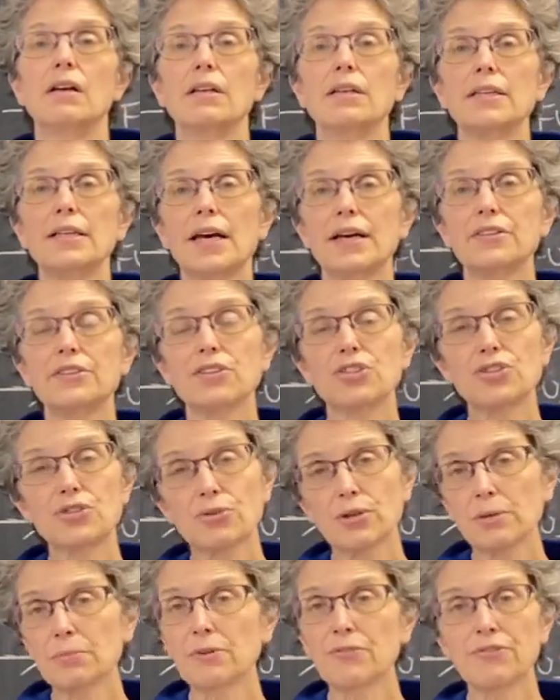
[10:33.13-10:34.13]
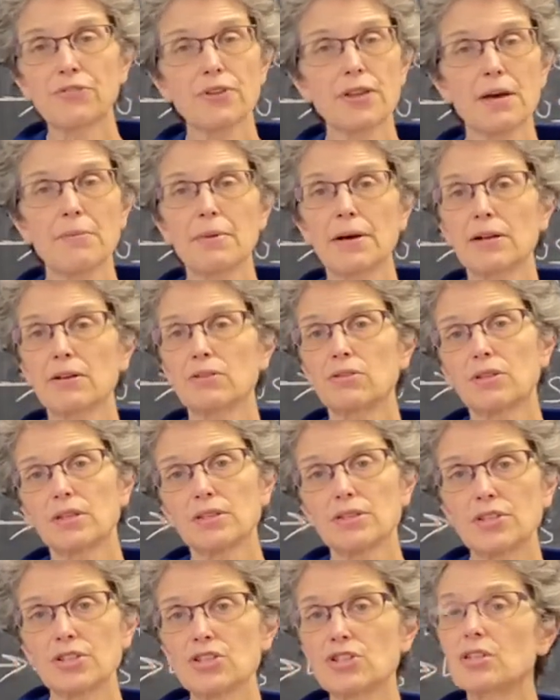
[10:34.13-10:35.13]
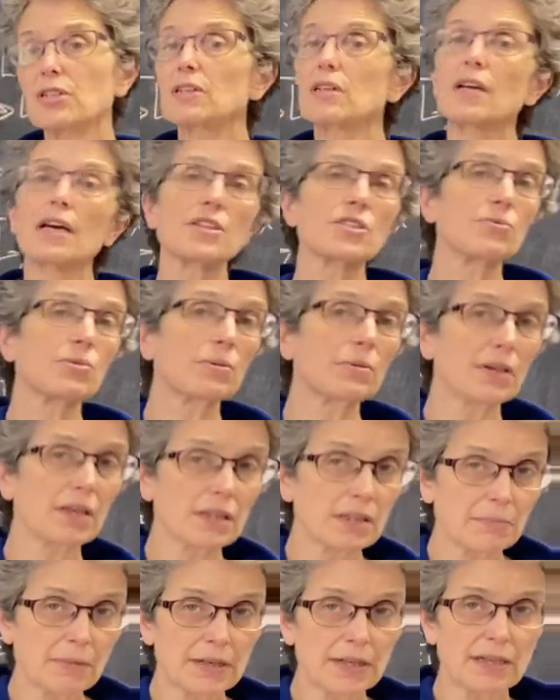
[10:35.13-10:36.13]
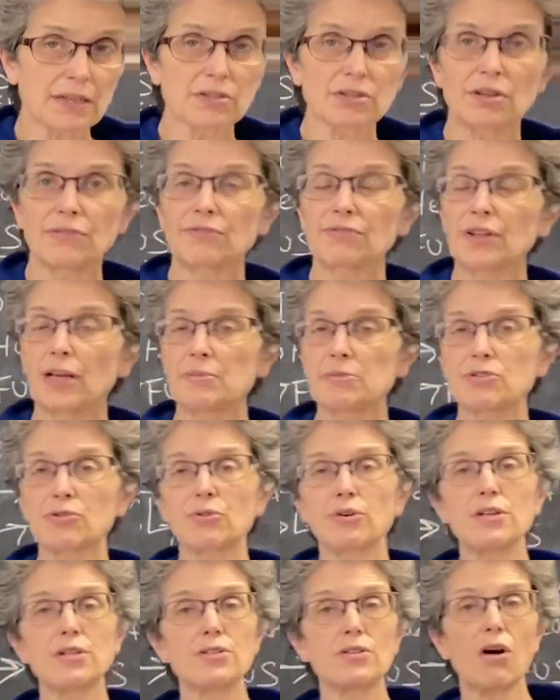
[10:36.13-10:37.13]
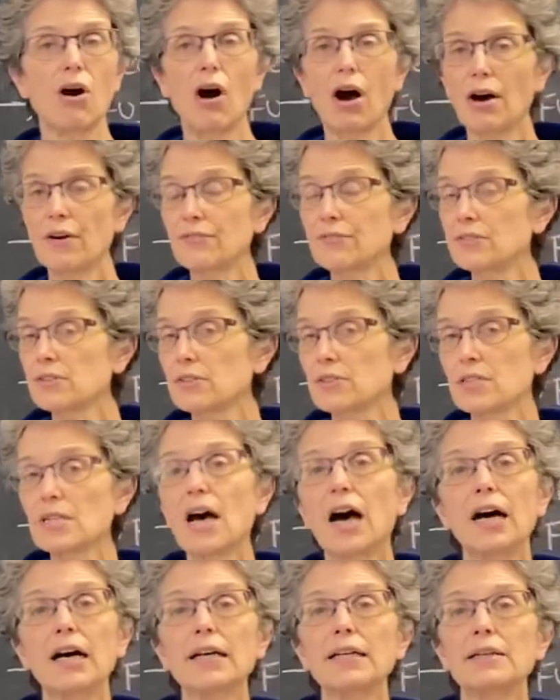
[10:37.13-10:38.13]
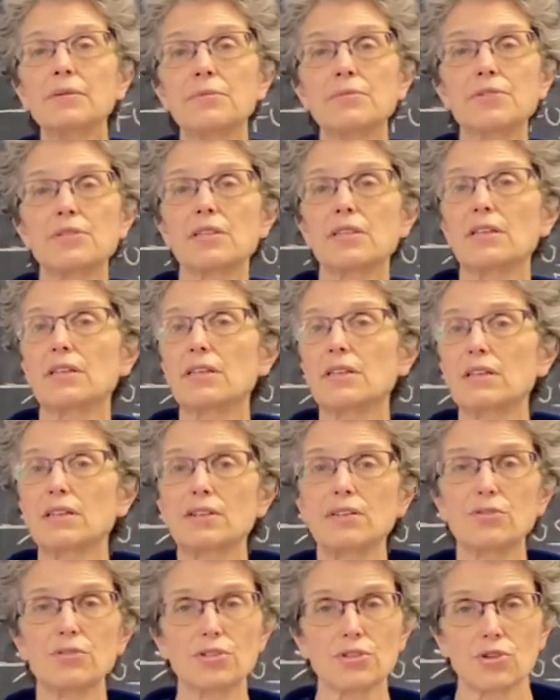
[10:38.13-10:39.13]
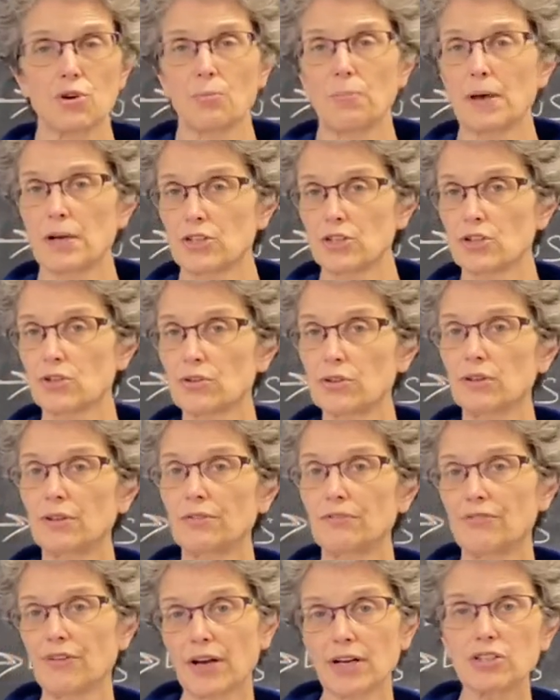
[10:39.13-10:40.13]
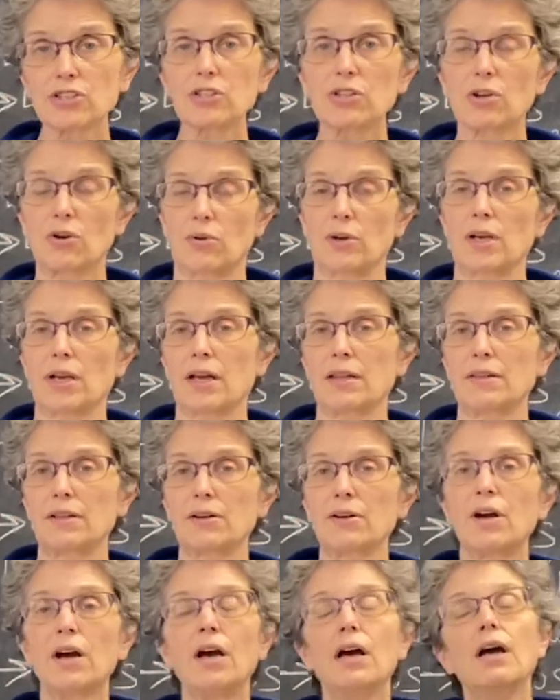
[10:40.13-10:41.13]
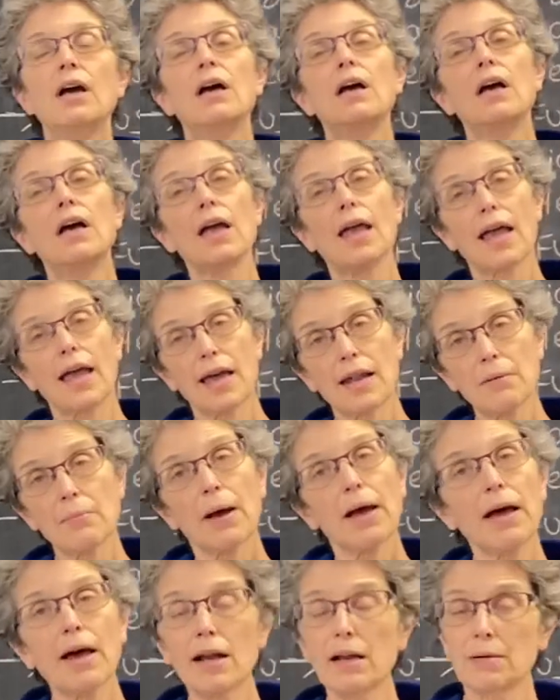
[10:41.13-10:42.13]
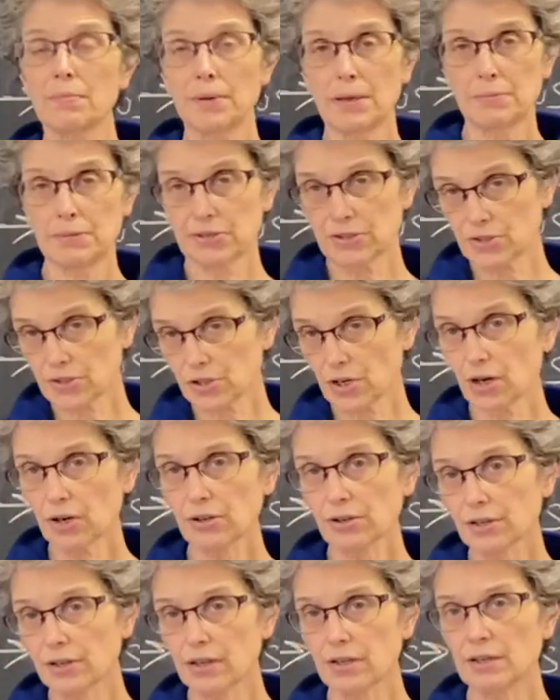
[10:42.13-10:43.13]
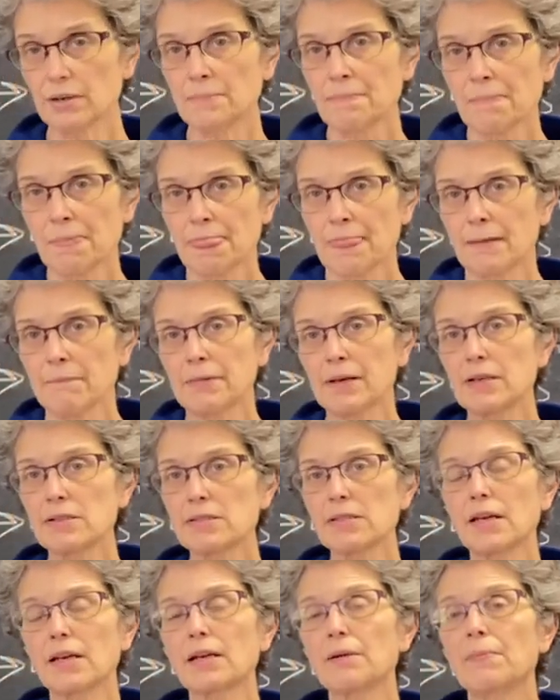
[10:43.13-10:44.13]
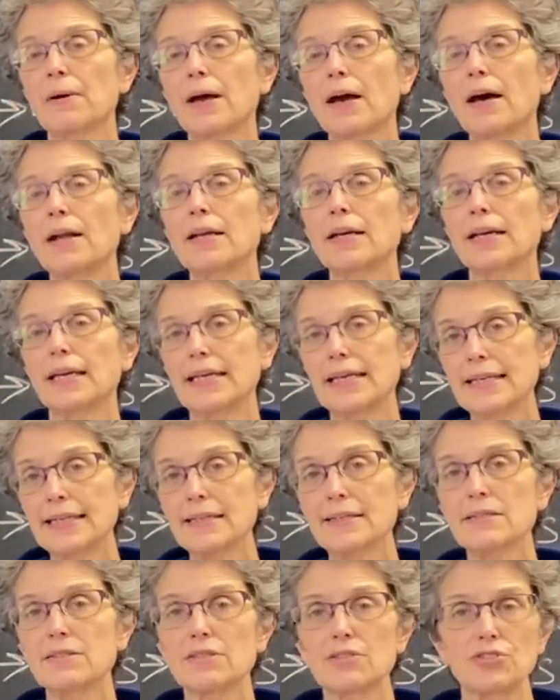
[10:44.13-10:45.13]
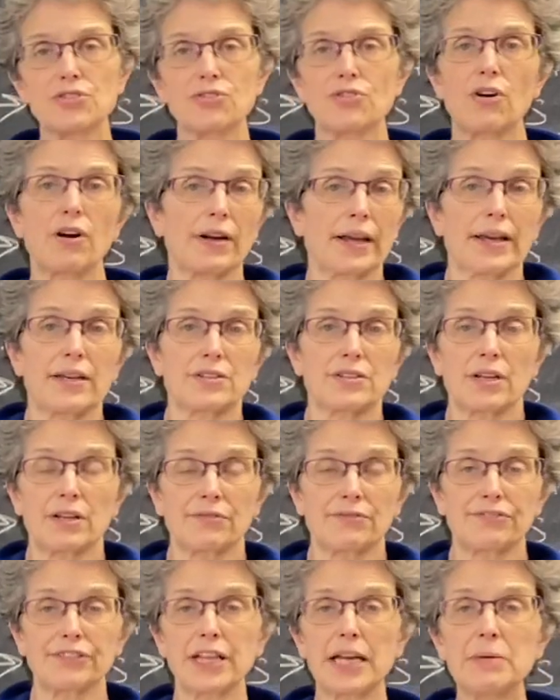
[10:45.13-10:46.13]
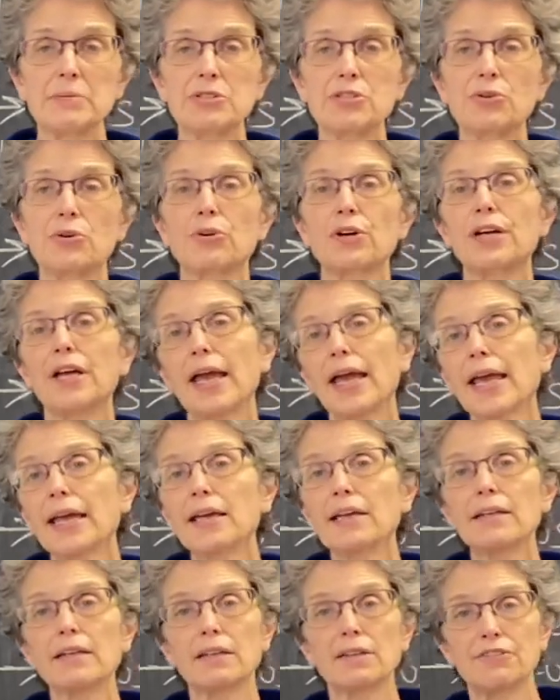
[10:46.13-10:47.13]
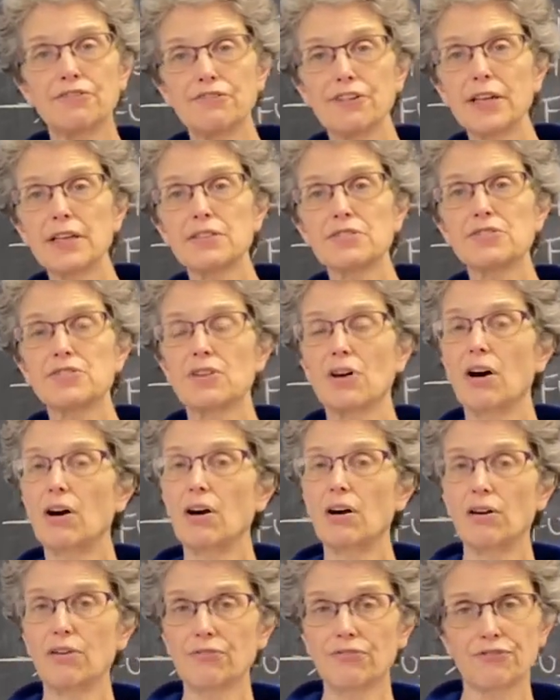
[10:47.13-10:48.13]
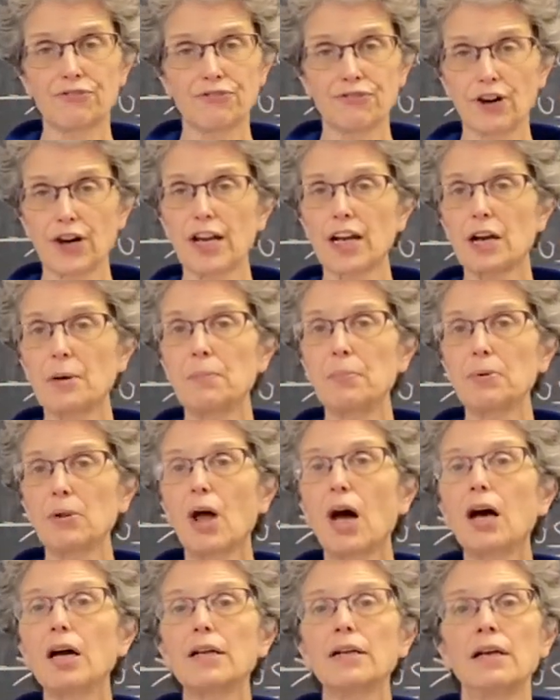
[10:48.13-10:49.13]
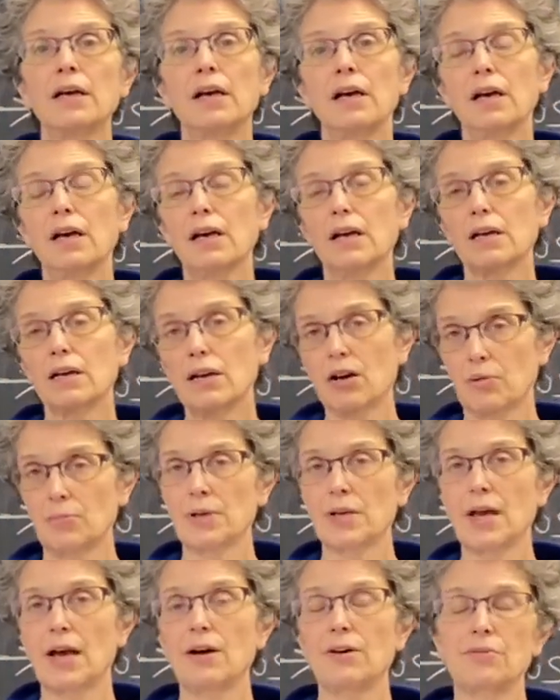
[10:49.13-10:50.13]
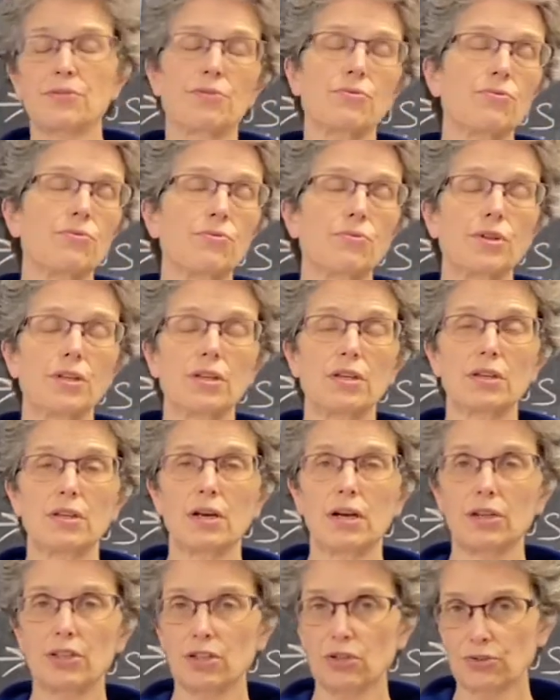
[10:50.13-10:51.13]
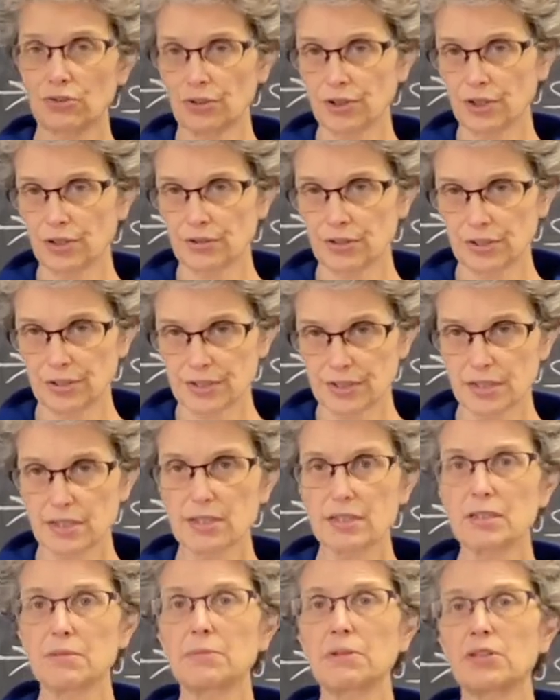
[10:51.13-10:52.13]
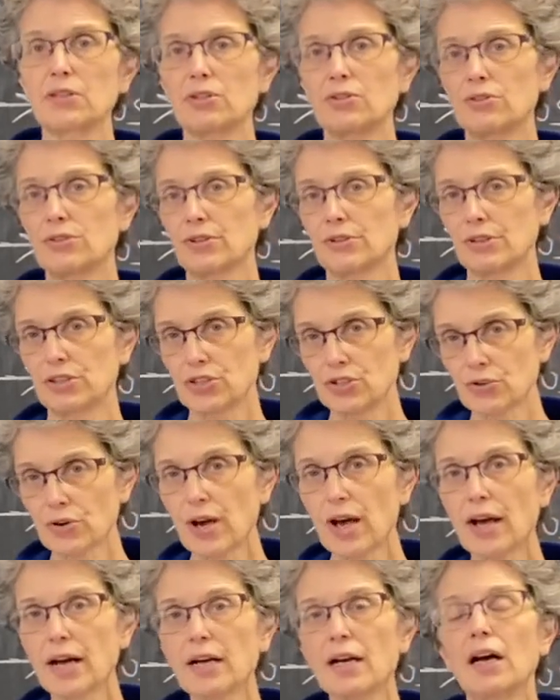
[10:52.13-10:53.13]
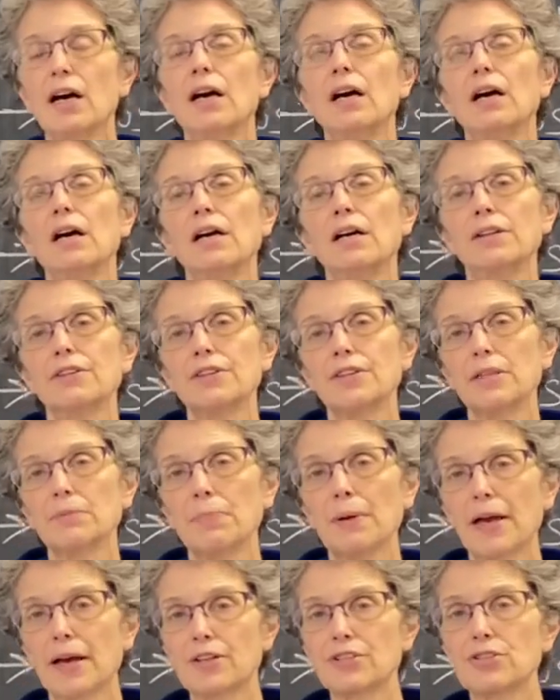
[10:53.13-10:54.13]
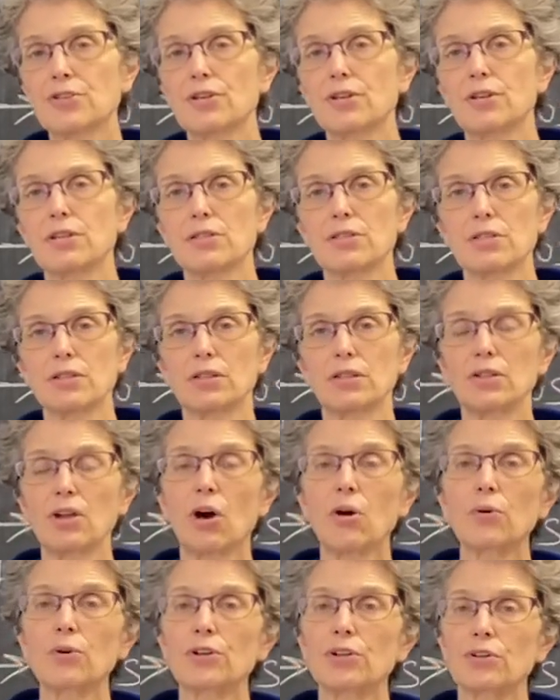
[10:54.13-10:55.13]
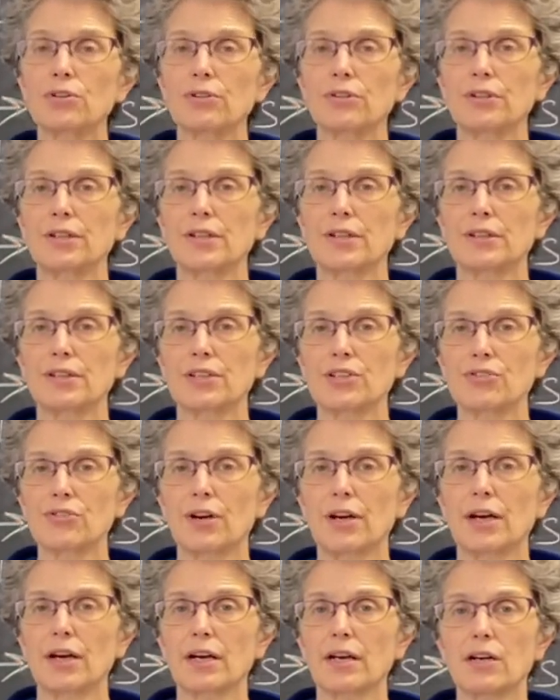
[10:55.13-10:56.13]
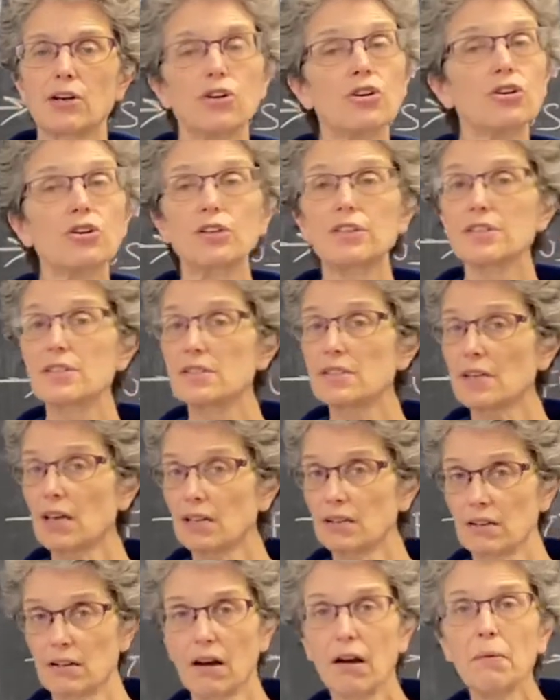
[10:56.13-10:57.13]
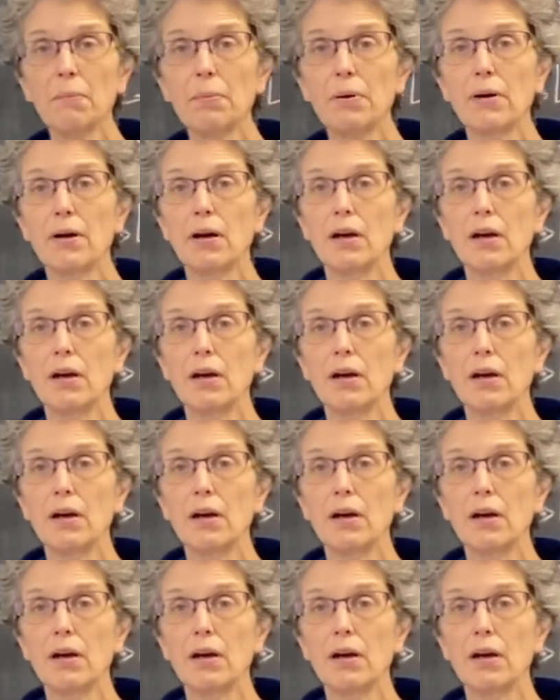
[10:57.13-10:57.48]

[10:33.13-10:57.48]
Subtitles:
Yet the treatment for that medical condition, yes, we will get them on anti-inflammatories. Oftentimes, there is no bacterial infection going on there. Antibiotic may be started because the antibiotic is a strong anti-inflammatory, and in the face of frank blood coming out through the urinary system and the urinary tract, the bacteria that's in the lower urinary tract could ascend up